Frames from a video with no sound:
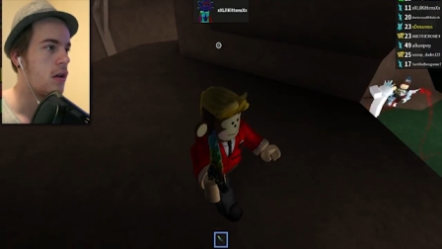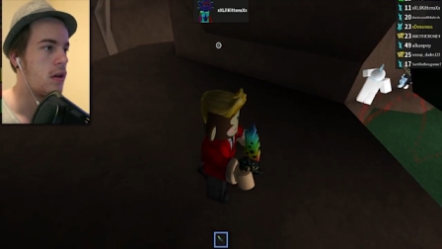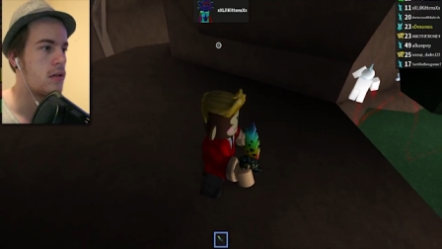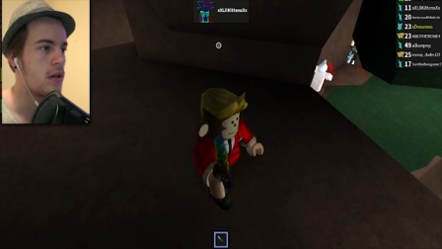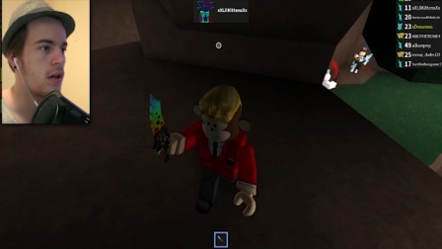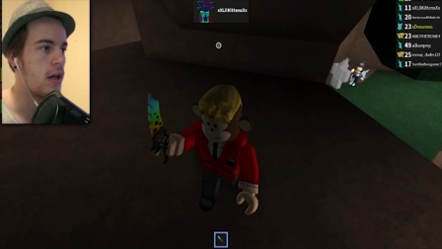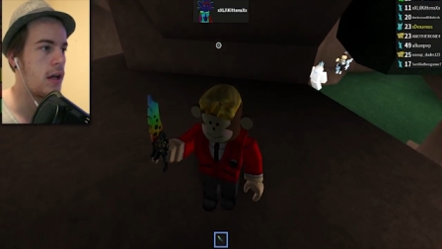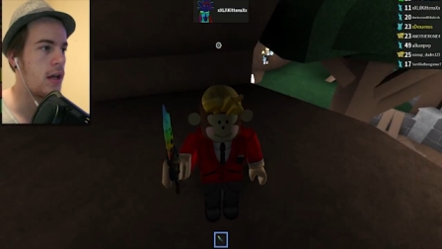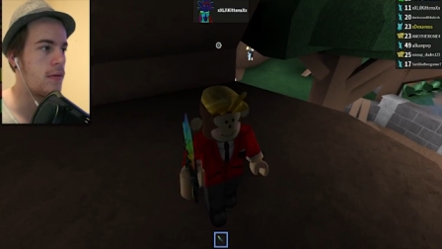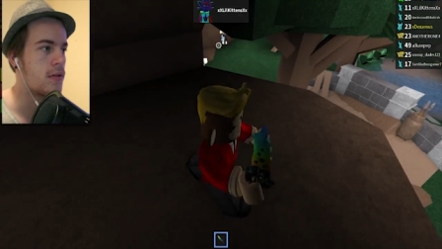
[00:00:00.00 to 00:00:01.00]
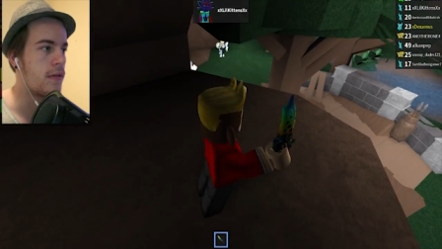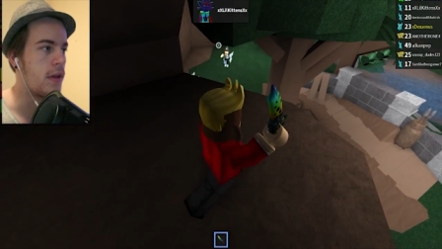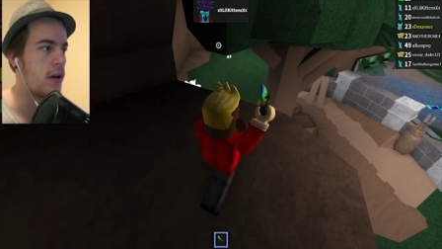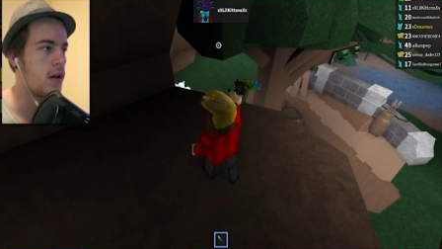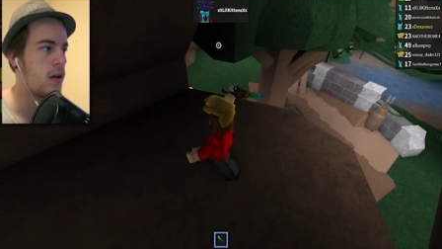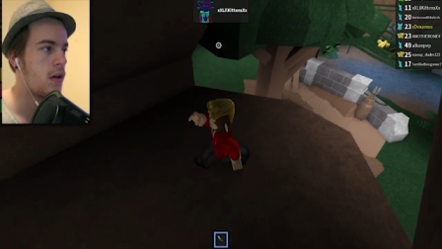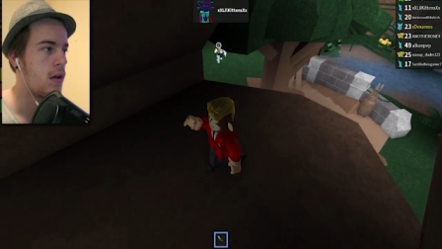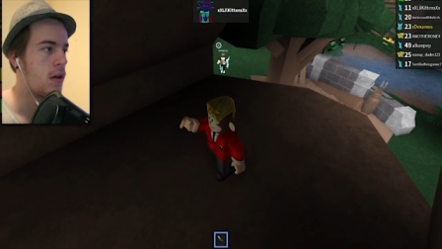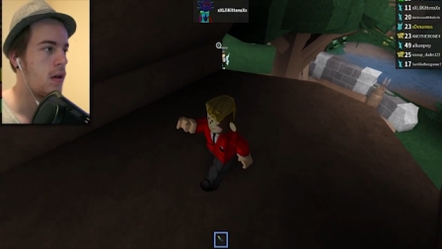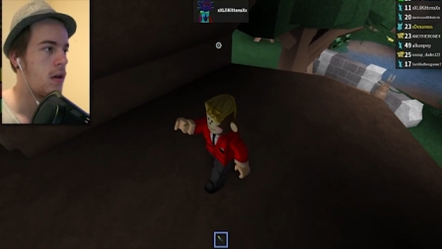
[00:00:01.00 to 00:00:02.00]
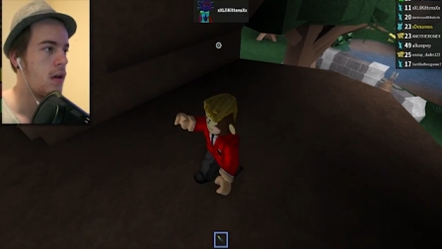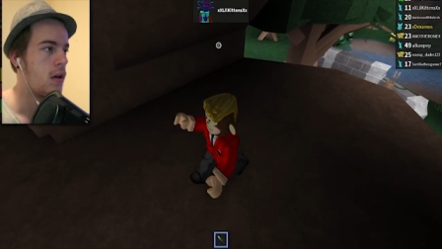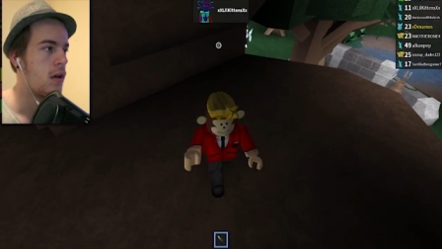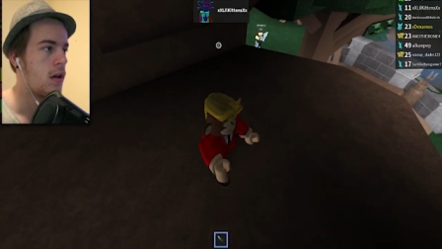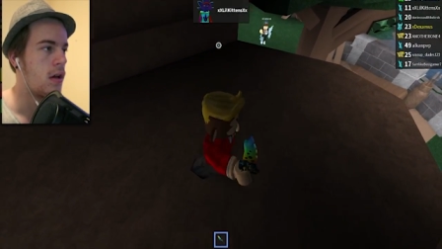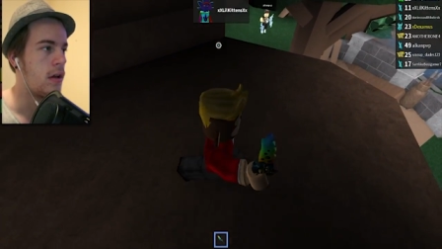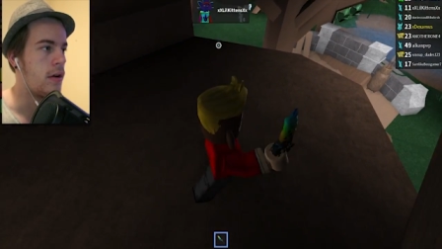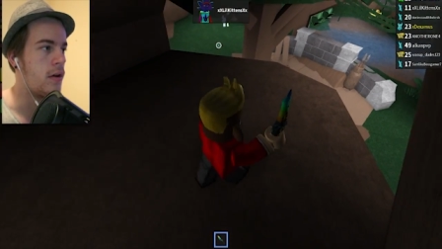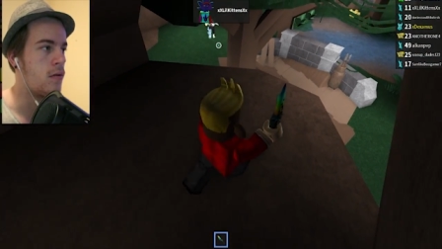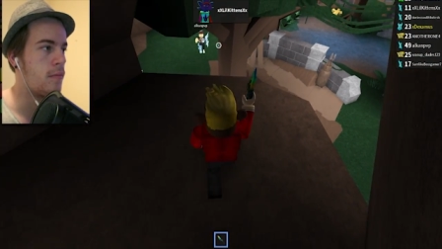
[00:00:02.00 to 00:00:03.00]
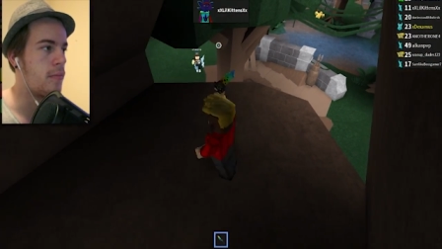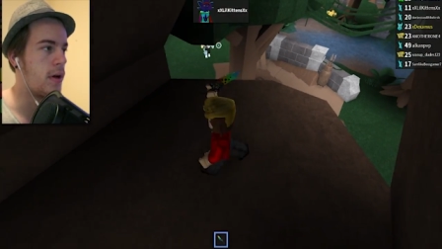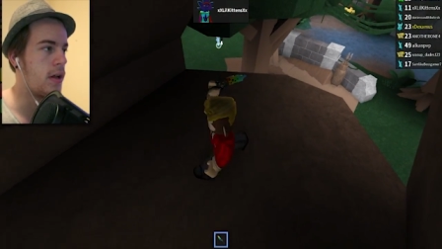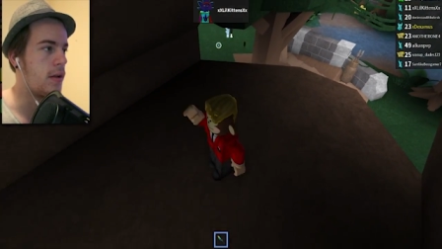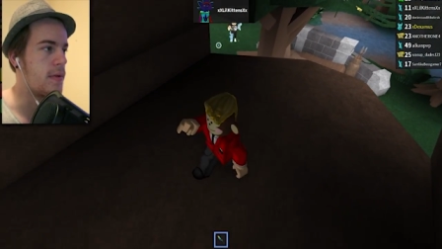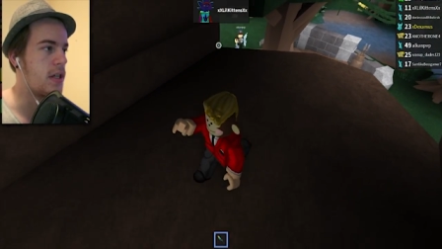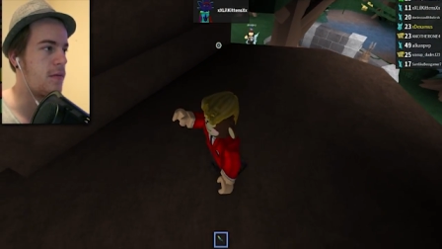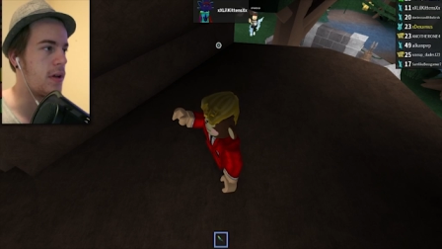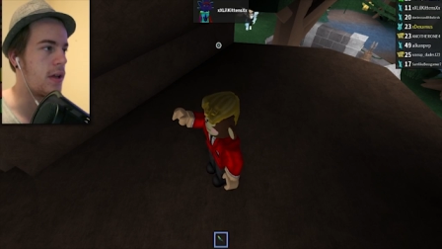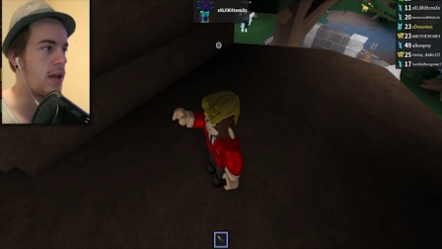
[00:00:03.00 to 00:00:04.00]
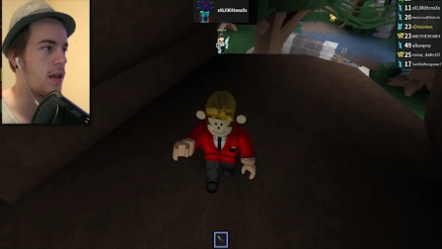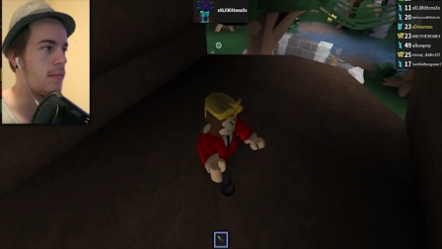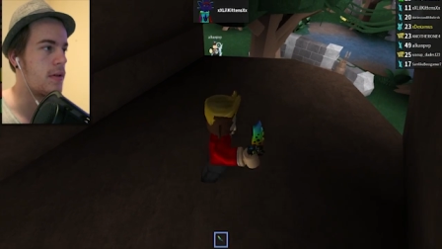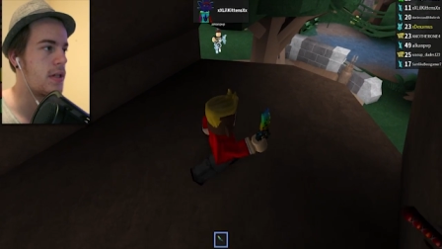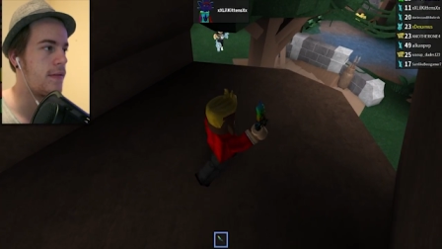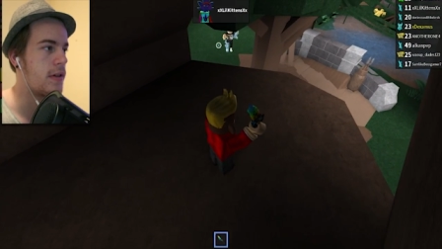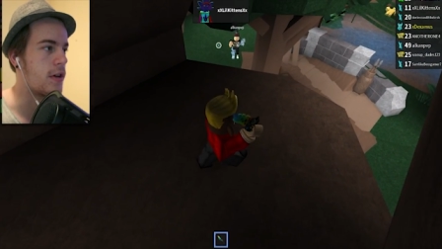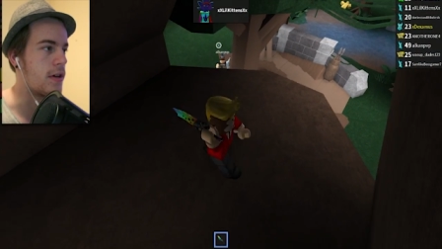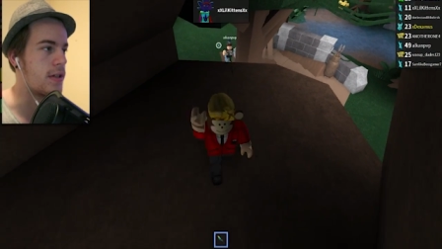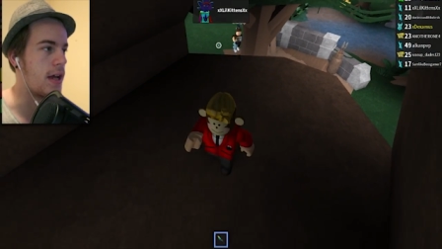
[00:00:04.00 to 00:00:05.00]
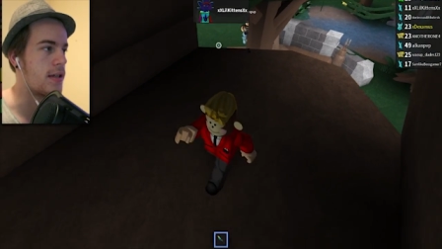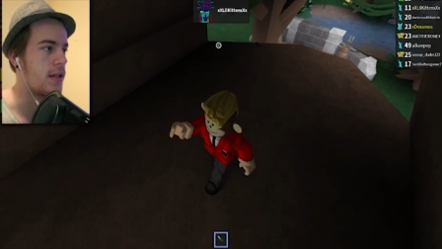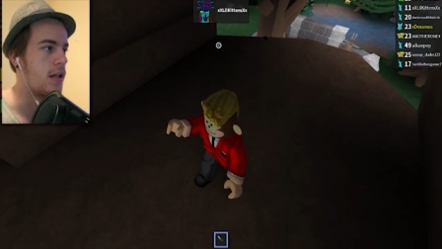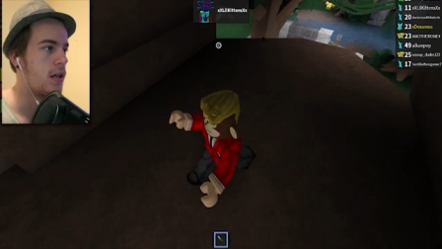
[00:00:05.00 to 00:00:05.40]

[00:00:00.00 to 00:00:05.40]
Is that guy anyways over there? Nope, but let me see if we can kill him. Let's see if he's our assassin.